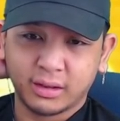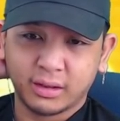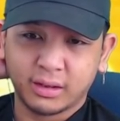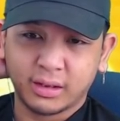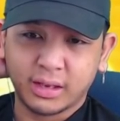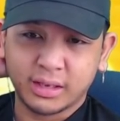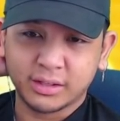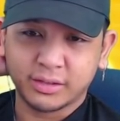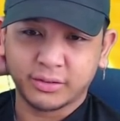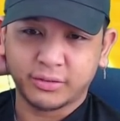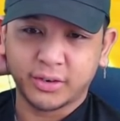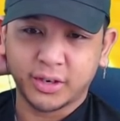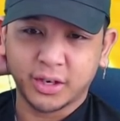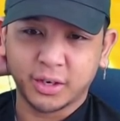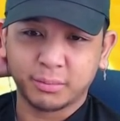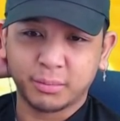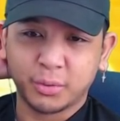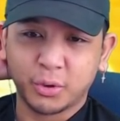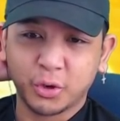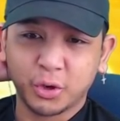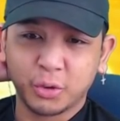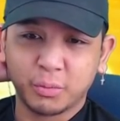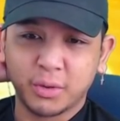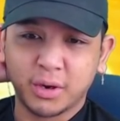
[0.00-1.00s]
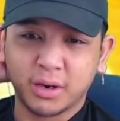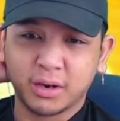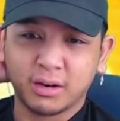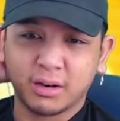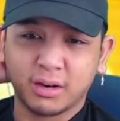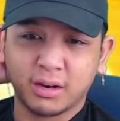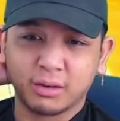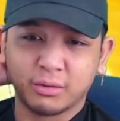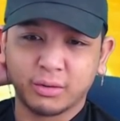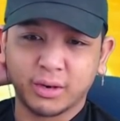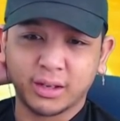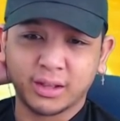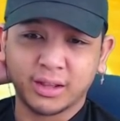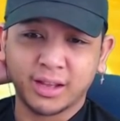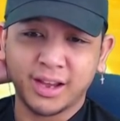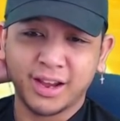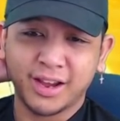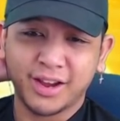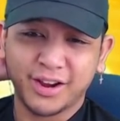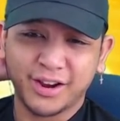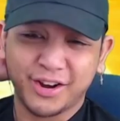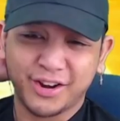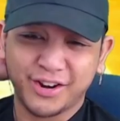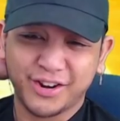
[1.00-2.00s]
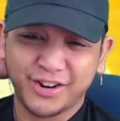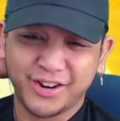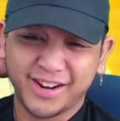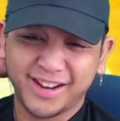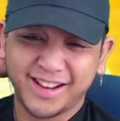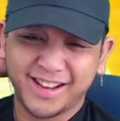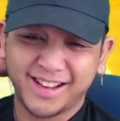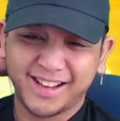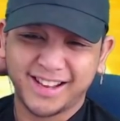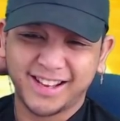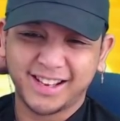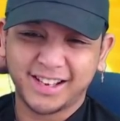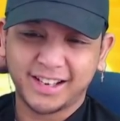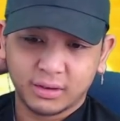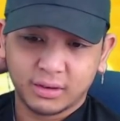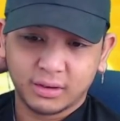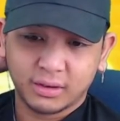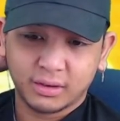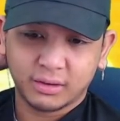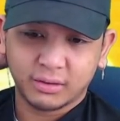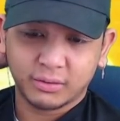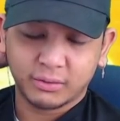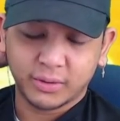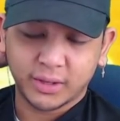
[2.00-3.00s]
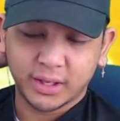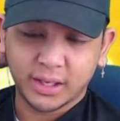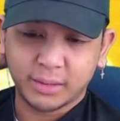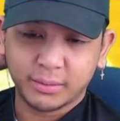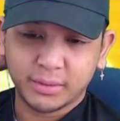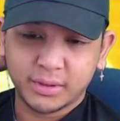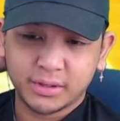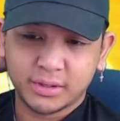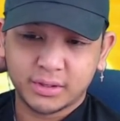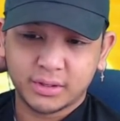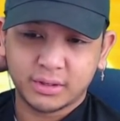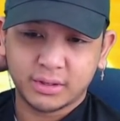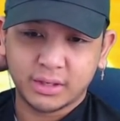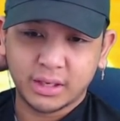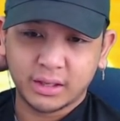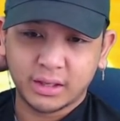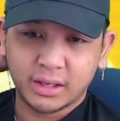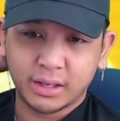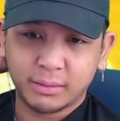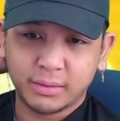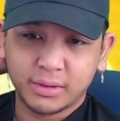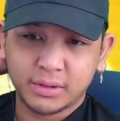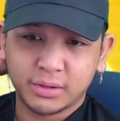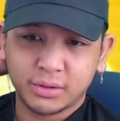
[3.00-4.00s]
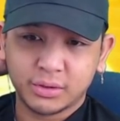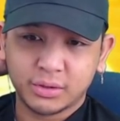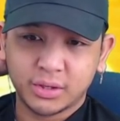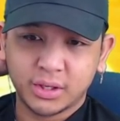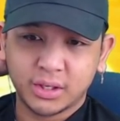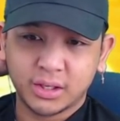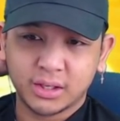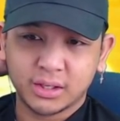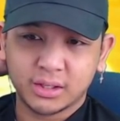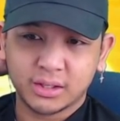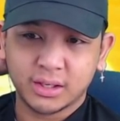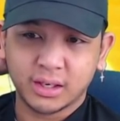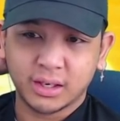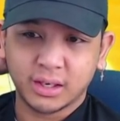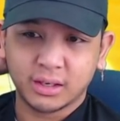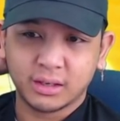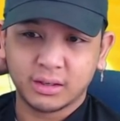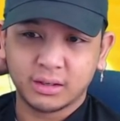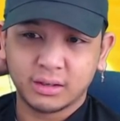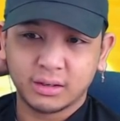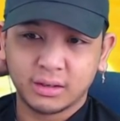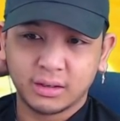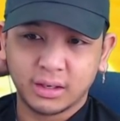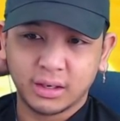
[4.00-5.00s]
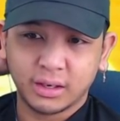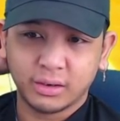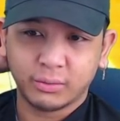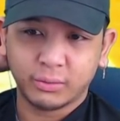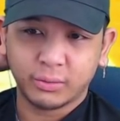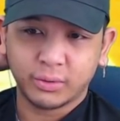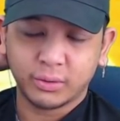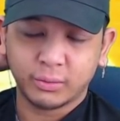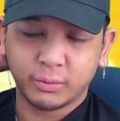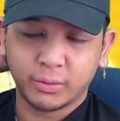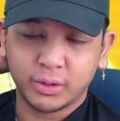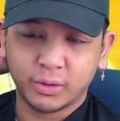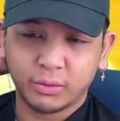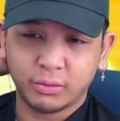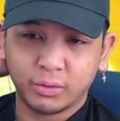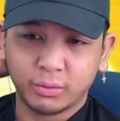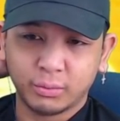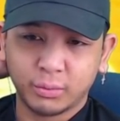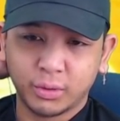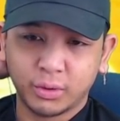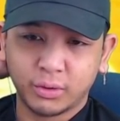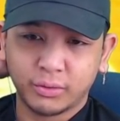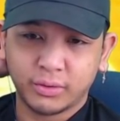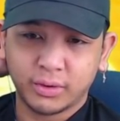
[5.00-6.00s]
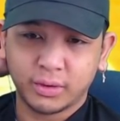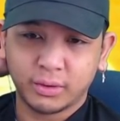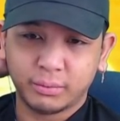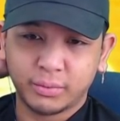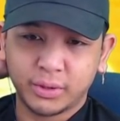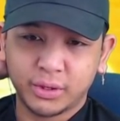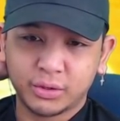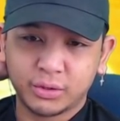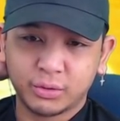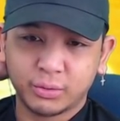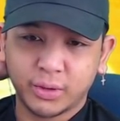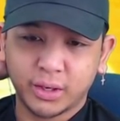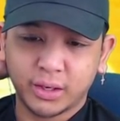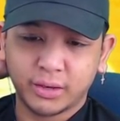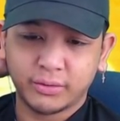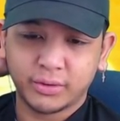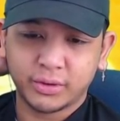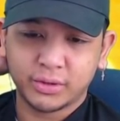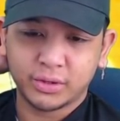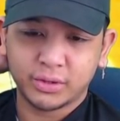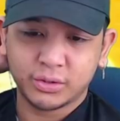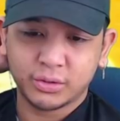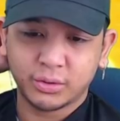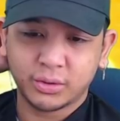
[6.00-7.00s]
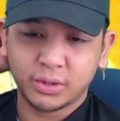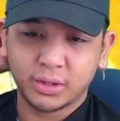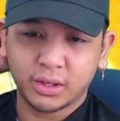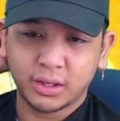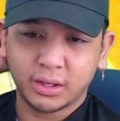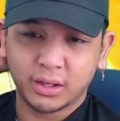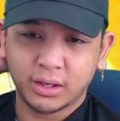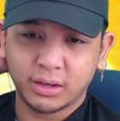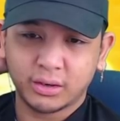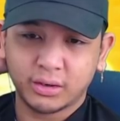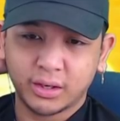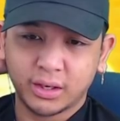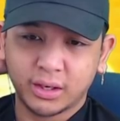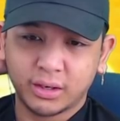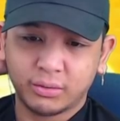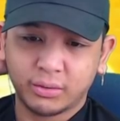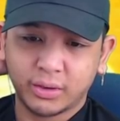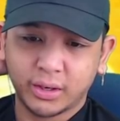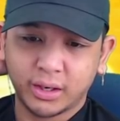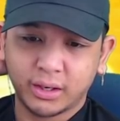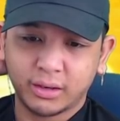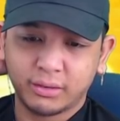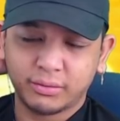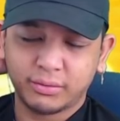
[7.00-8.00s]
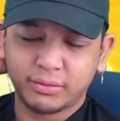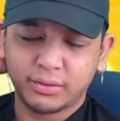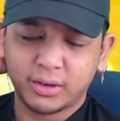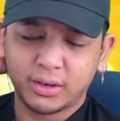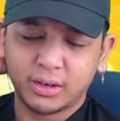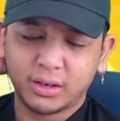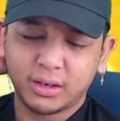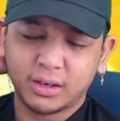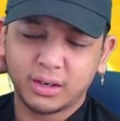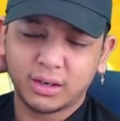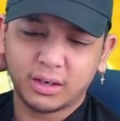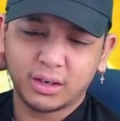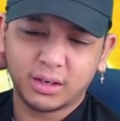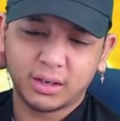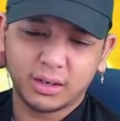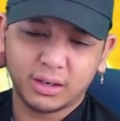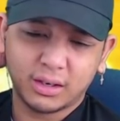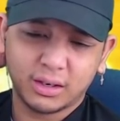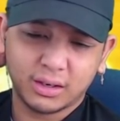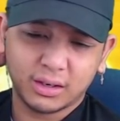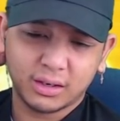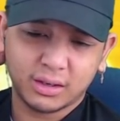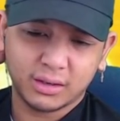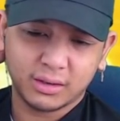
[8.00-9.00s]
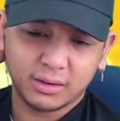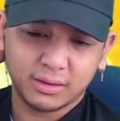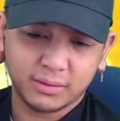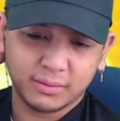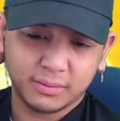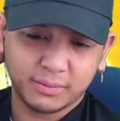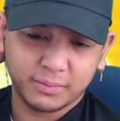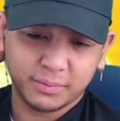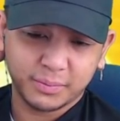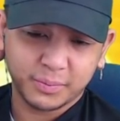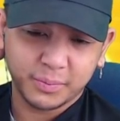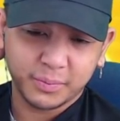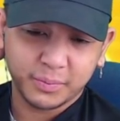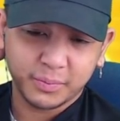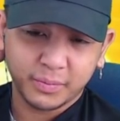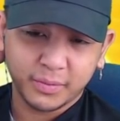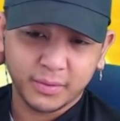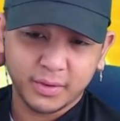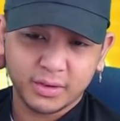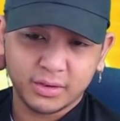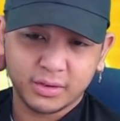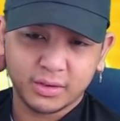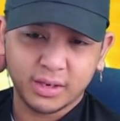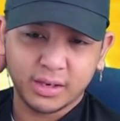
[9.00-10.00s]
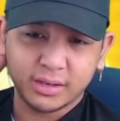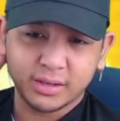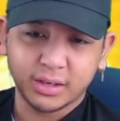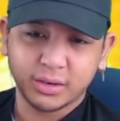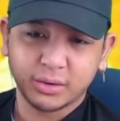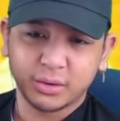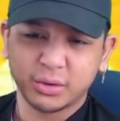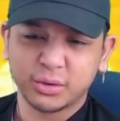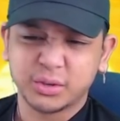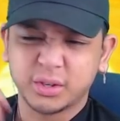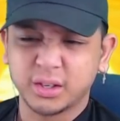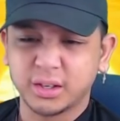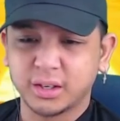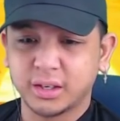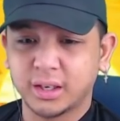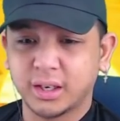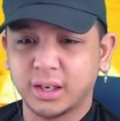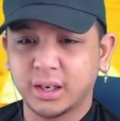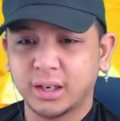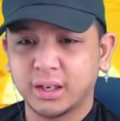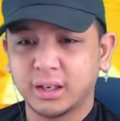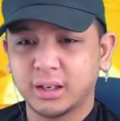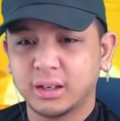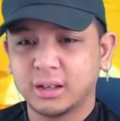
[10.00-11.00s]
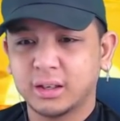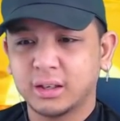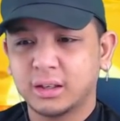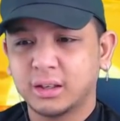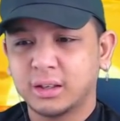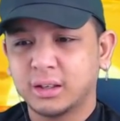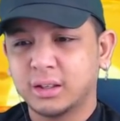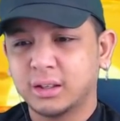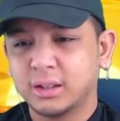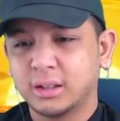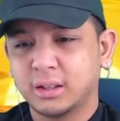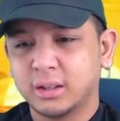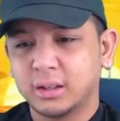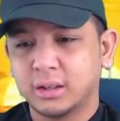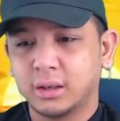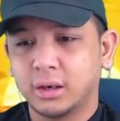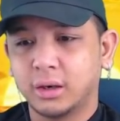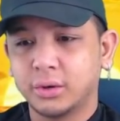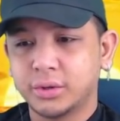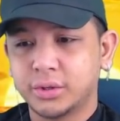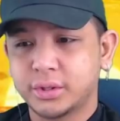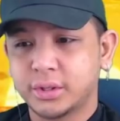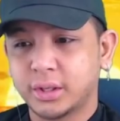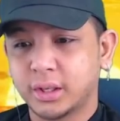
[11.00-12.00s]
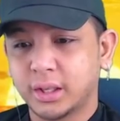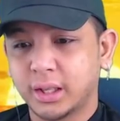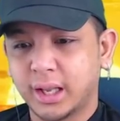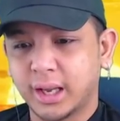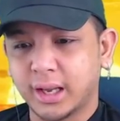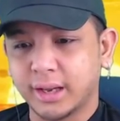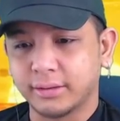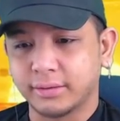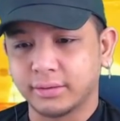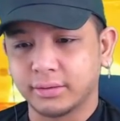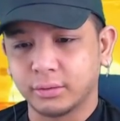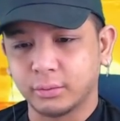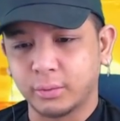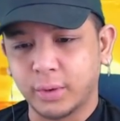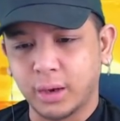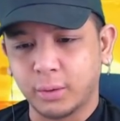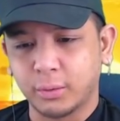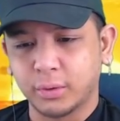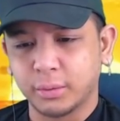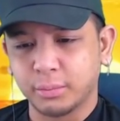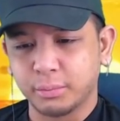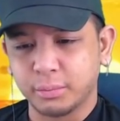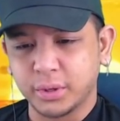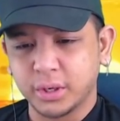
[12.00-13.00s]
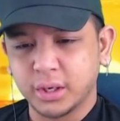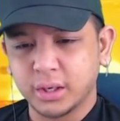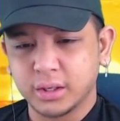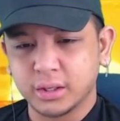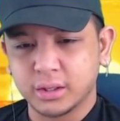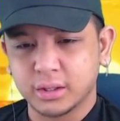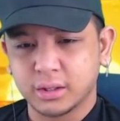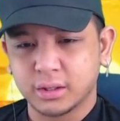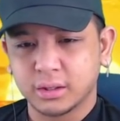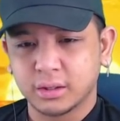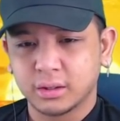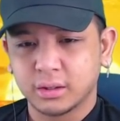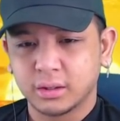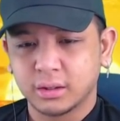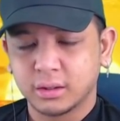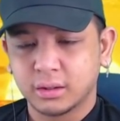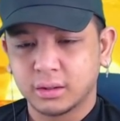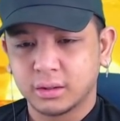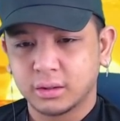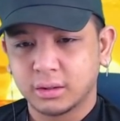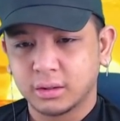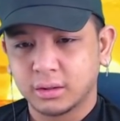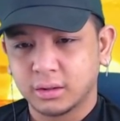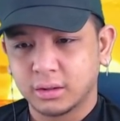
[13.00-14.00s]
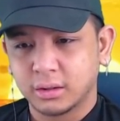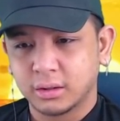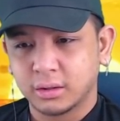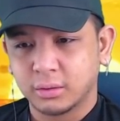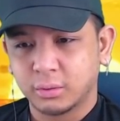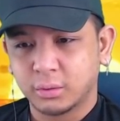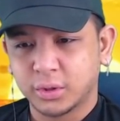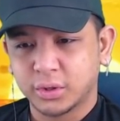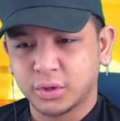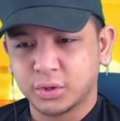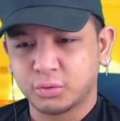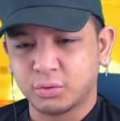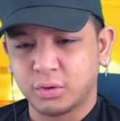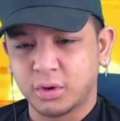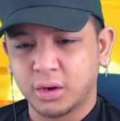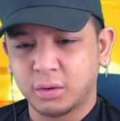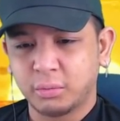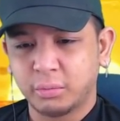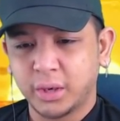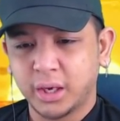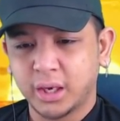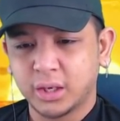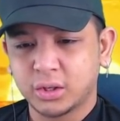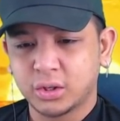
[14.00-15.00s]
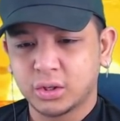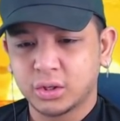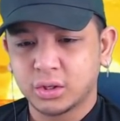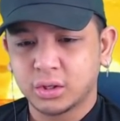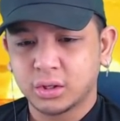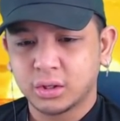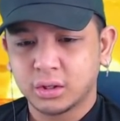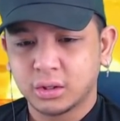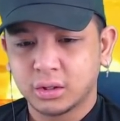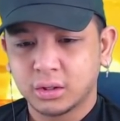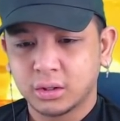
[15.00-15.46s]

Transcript: That's a fucking Pokemon card right there. Wait, that means Kushina is dead. When you remove a Bijuu out of a Jinchuriki, they're dead, right? Fuck. So that's how Kushina died? Oh, she's still alive. Wow, what a beast. What a strong bitch.